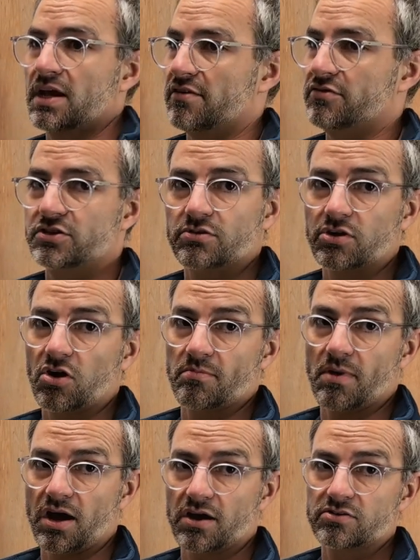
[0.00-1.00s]
If you do a lot of
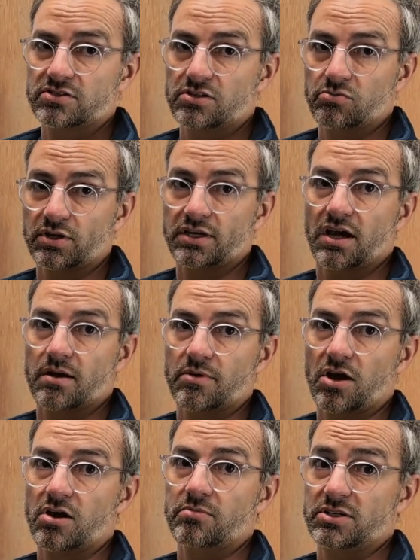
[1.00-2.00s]
miles and you want to come
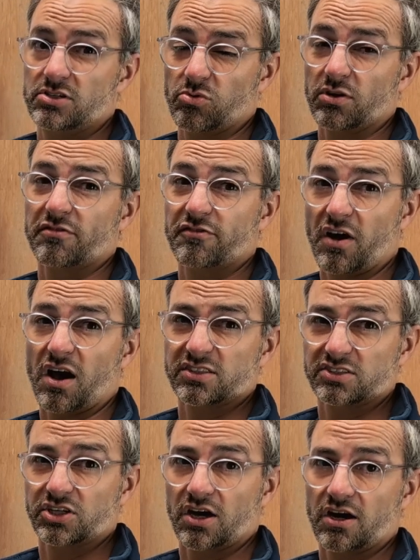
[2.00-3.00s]
home and you want a
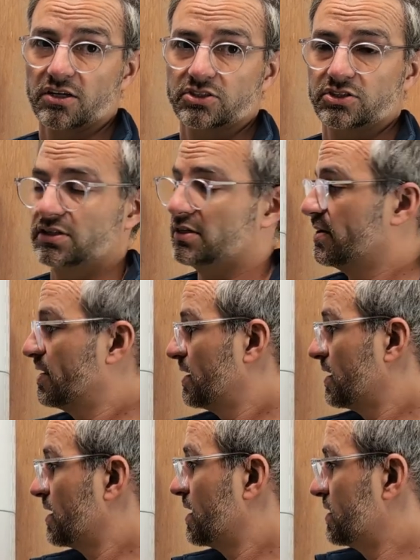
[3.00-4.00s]
fast charge,
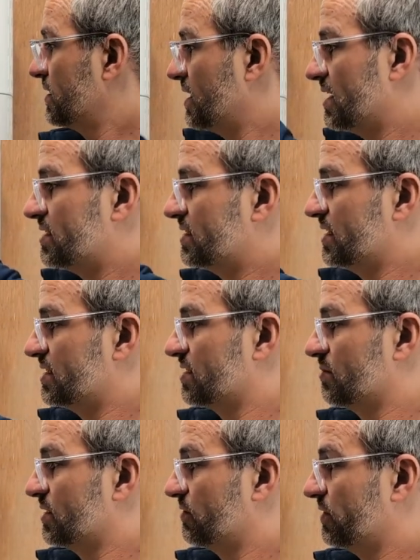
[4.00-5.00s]
this
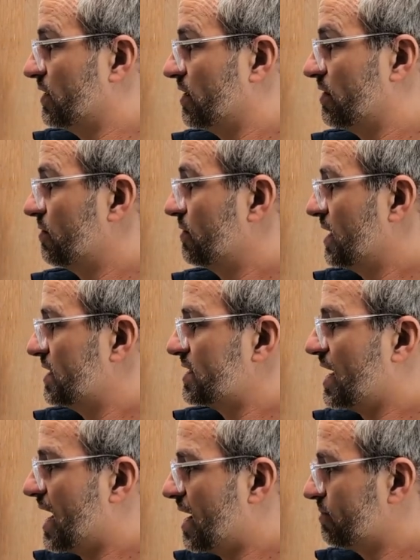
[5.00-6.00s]
system is for you. It's
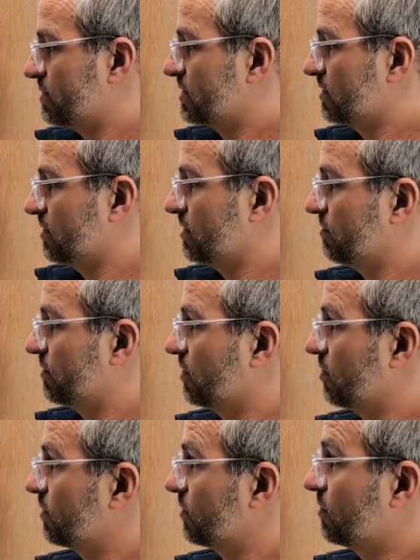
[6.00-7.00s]
absolutely
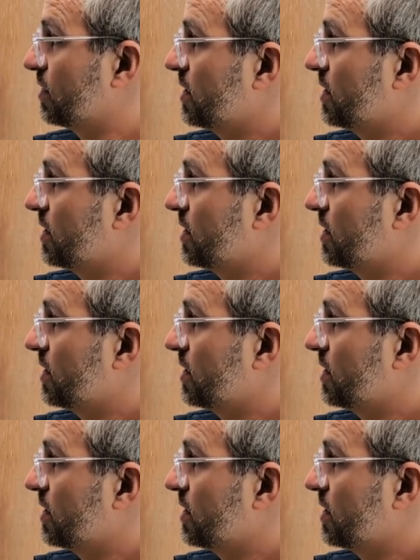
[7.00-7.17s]
phenomenal.